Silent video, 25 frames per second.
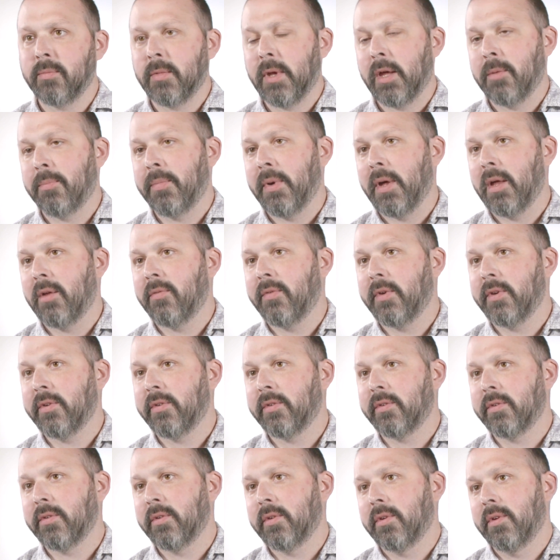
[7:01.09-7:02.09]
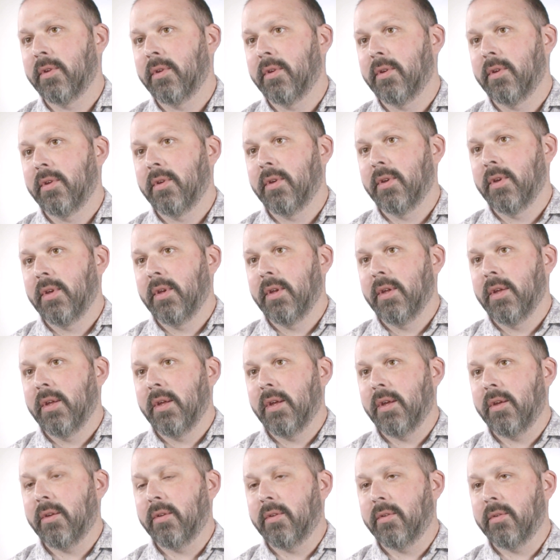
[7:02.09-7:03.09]
like pelvis
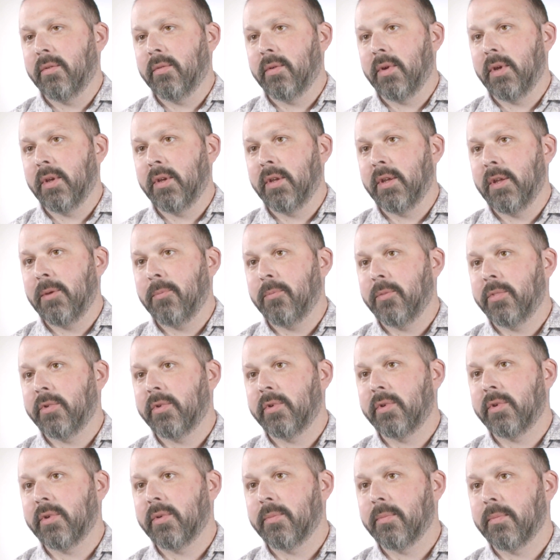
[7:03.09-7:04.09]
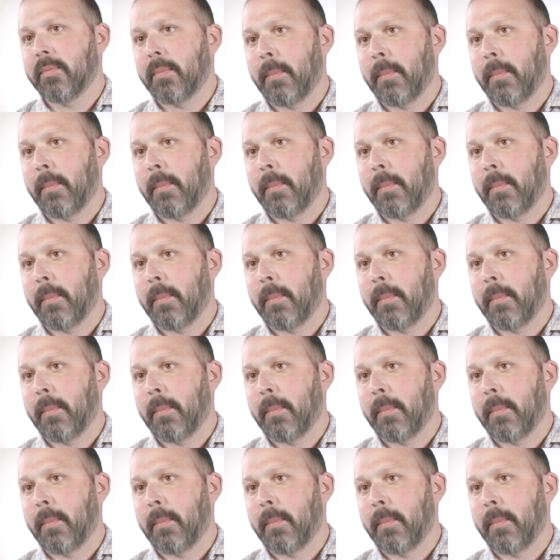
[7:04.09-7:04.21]
and hips.